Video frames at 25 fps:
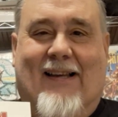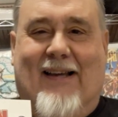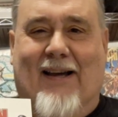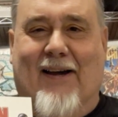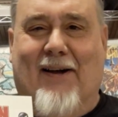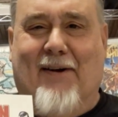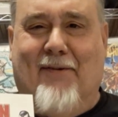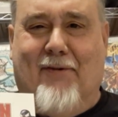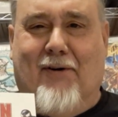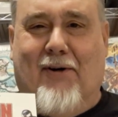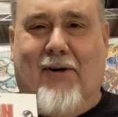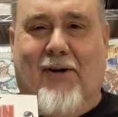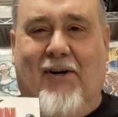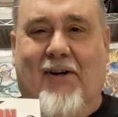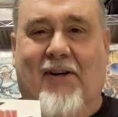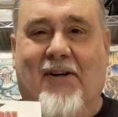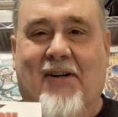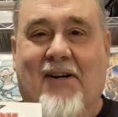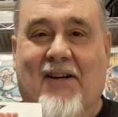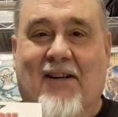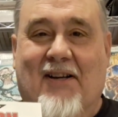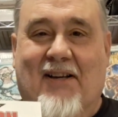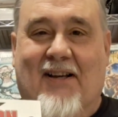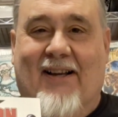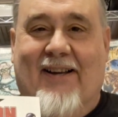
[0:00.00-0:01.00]
cover.
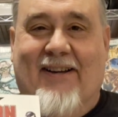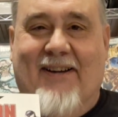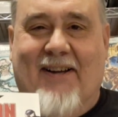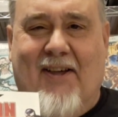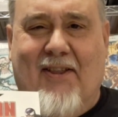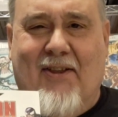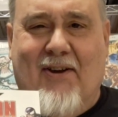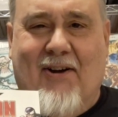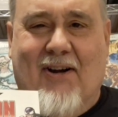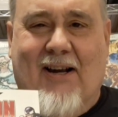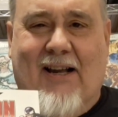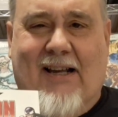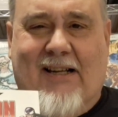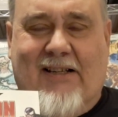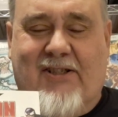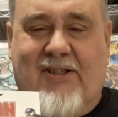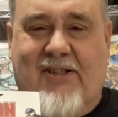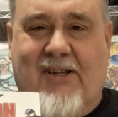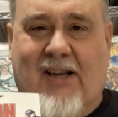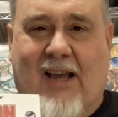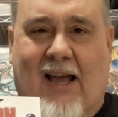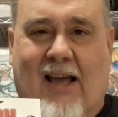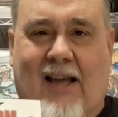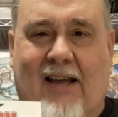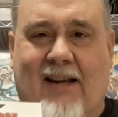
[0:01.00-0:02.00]
Another
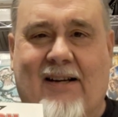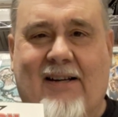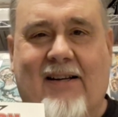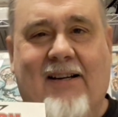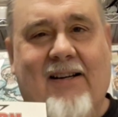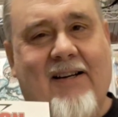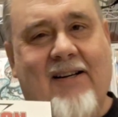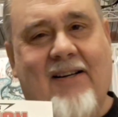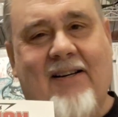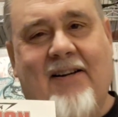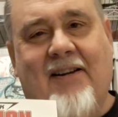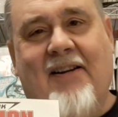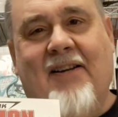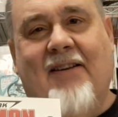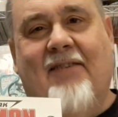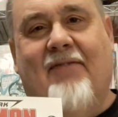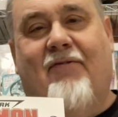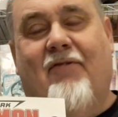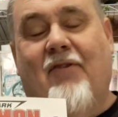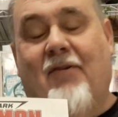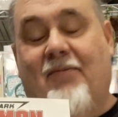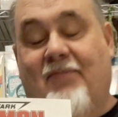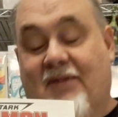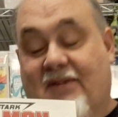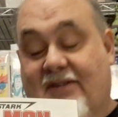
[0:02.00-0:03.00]
headshot
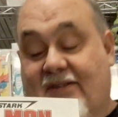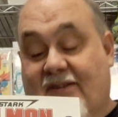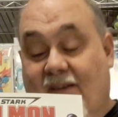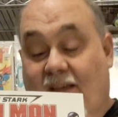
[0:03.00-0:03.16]
from